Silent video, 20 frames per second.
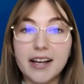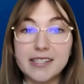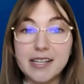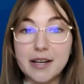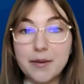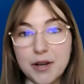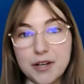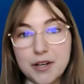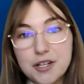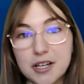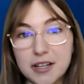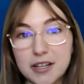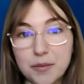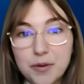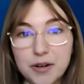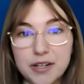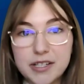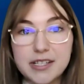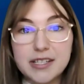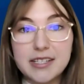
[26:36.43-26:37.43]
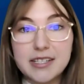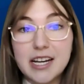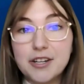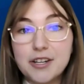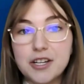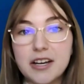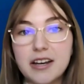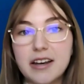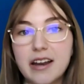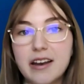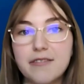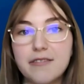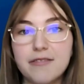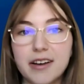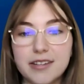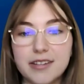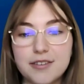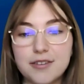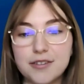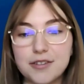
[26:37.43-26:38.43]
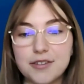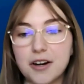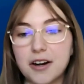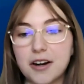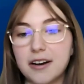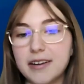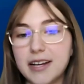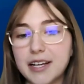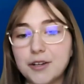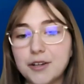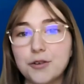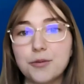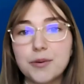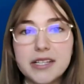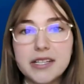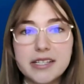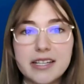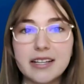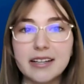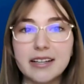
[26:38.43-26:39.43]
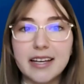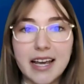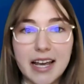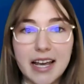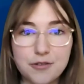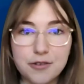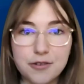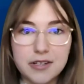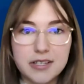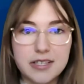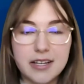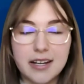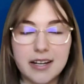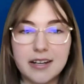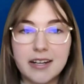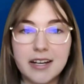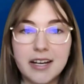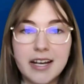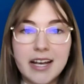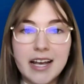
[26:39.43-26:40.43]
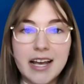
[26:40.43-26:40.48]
As I mentioned in the presentation, investors are increasingly interested